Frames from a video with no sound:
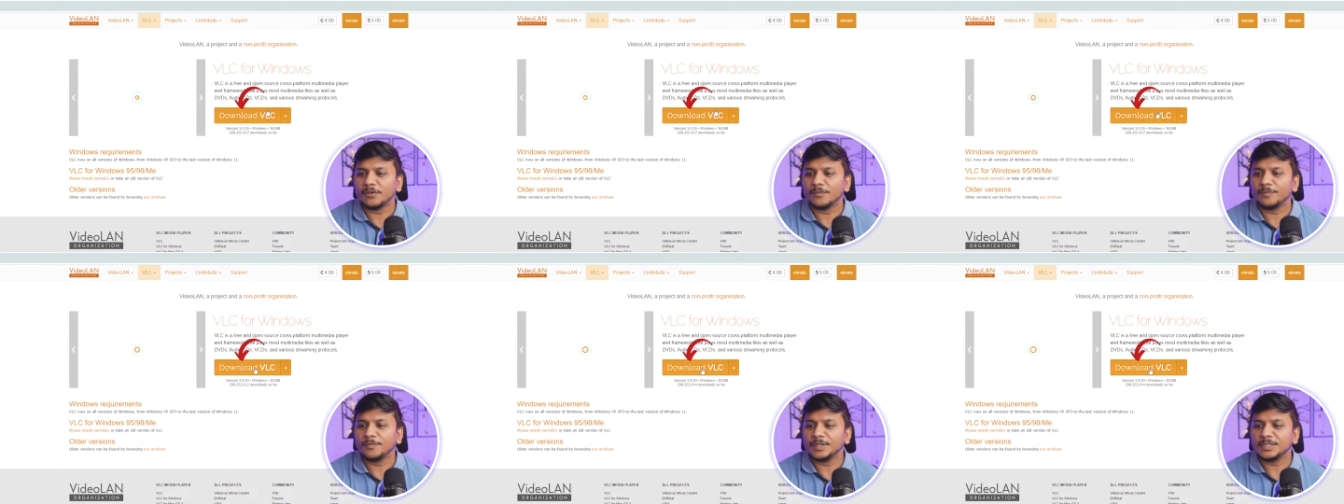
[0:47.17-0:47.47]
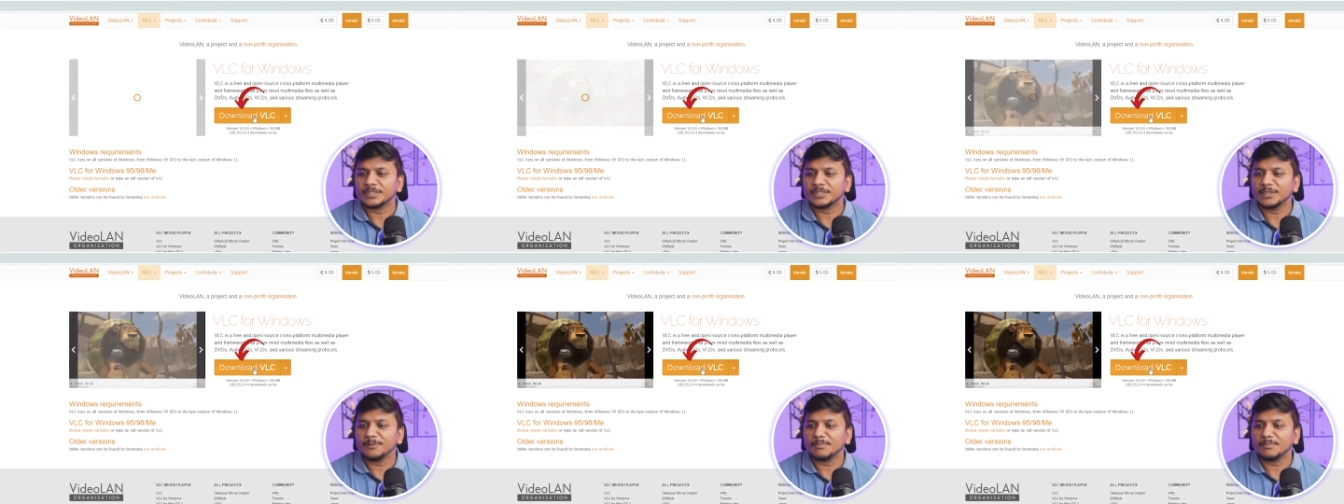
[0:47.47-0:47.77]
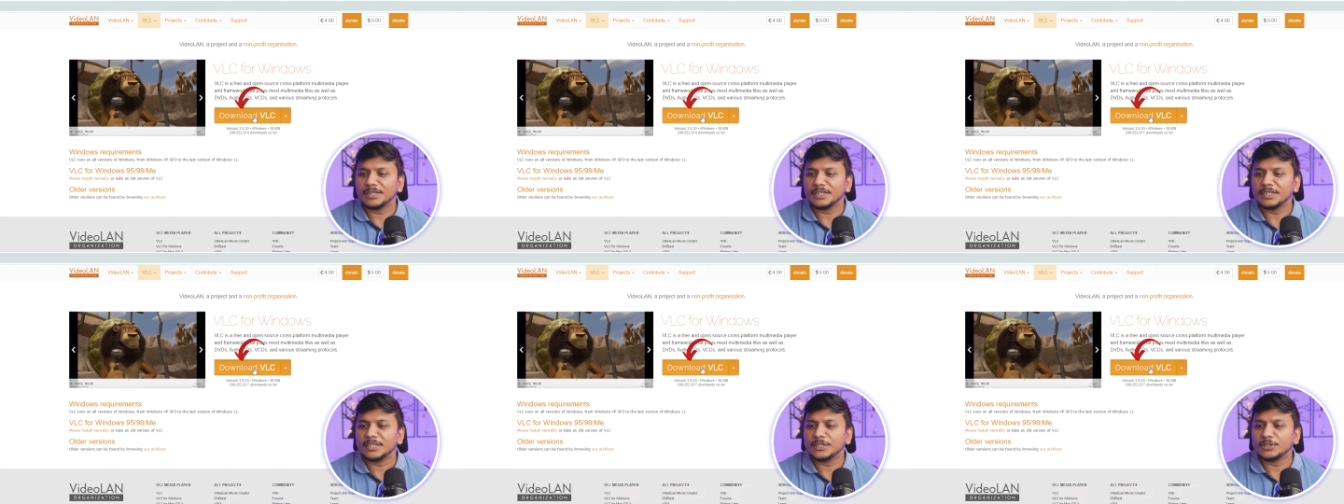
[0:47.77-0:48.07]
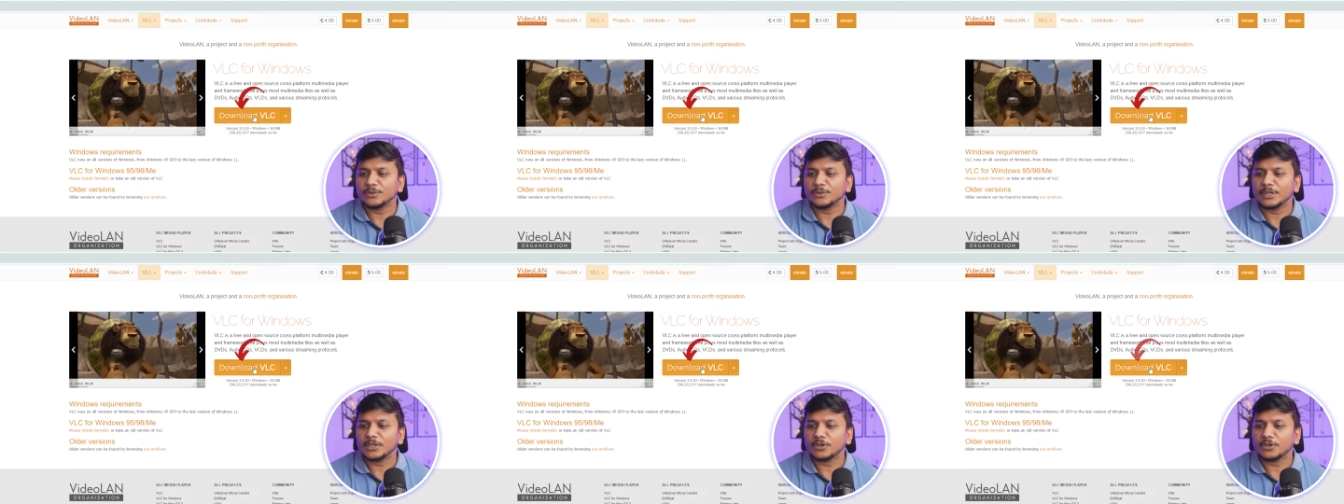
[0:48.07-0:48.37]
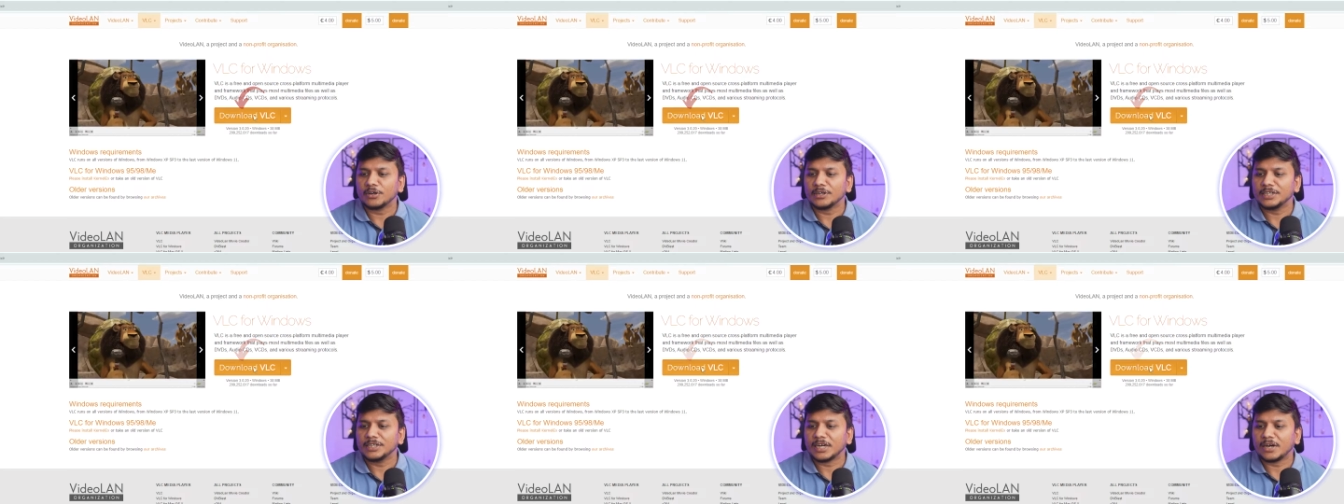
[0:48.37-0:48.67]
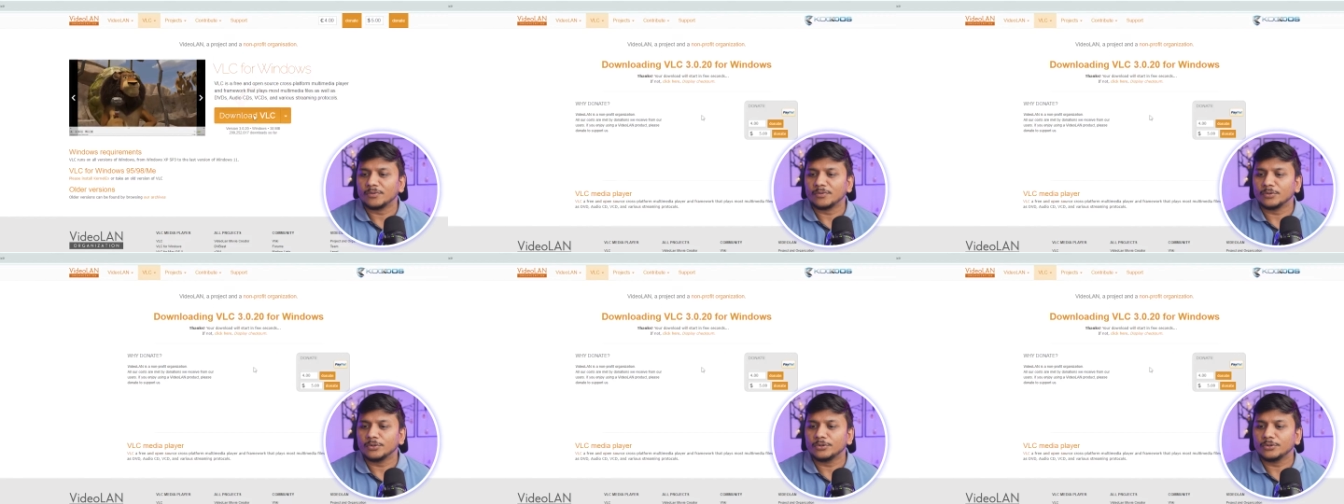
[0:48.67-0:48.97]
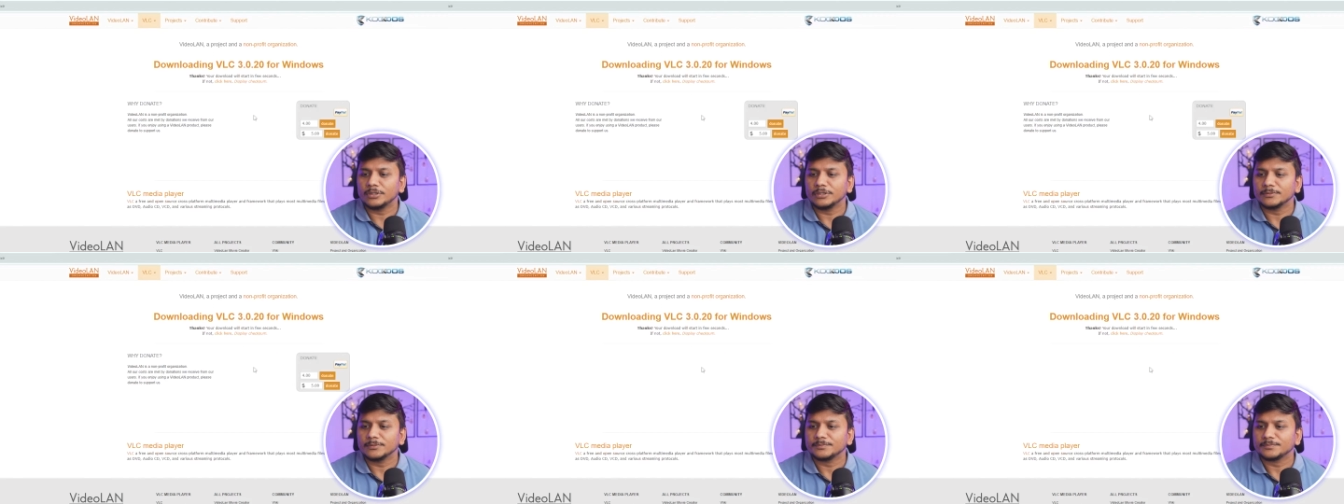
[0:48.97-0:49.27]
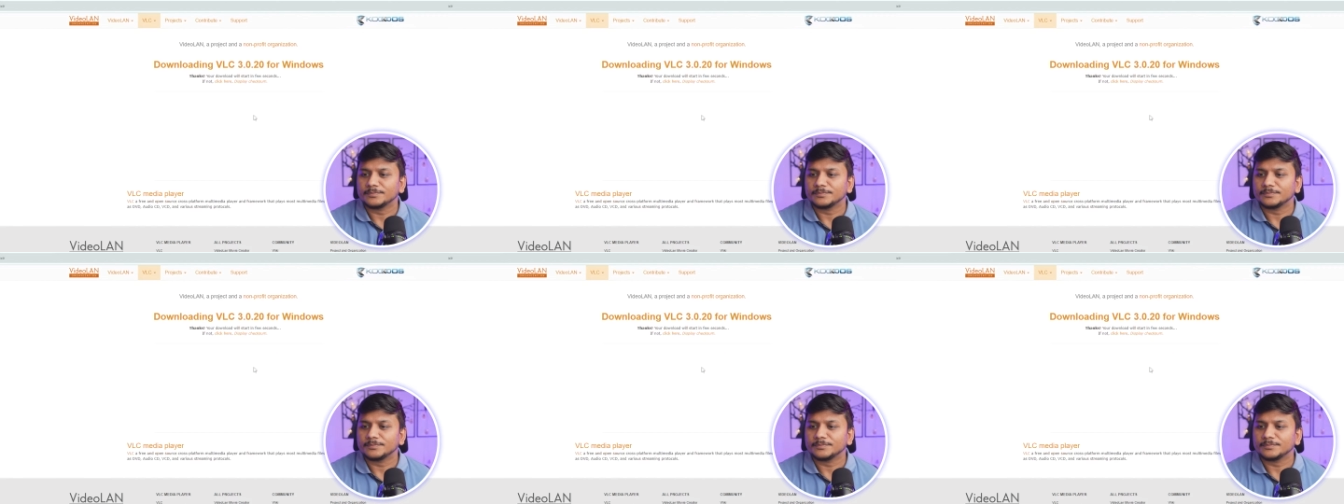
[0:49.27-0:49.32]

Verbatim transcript: we simply need to click on download.